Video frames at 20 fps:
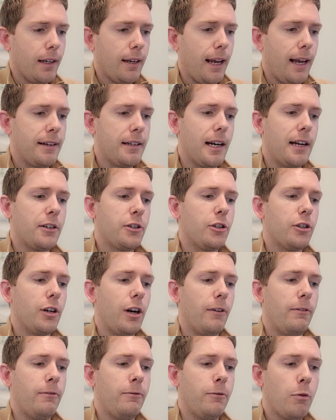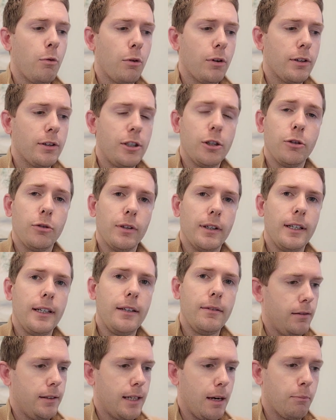And under a 4
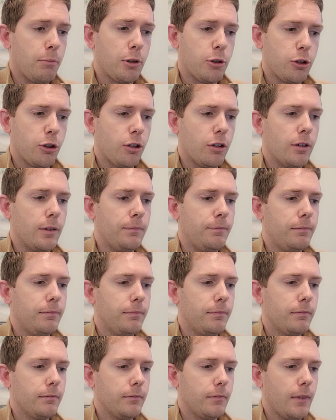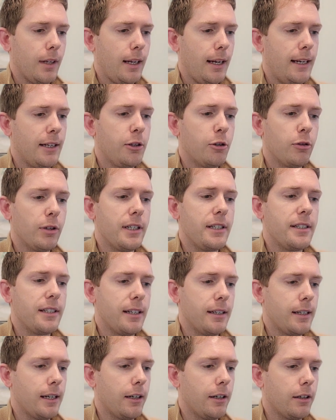degree temperature increase
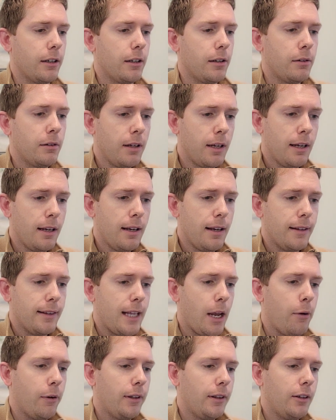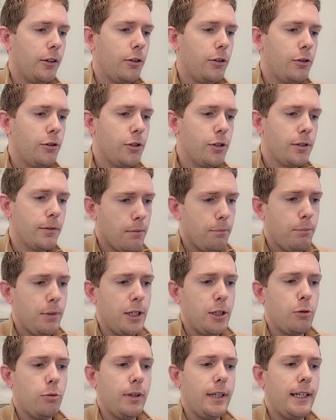scenario, they would lose
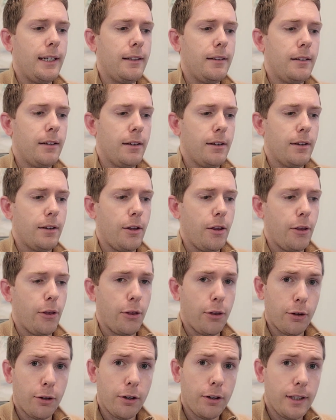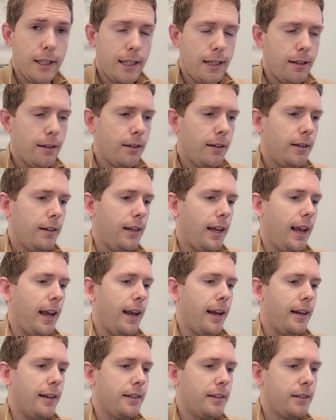between 30
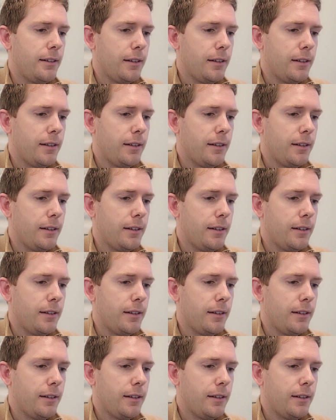and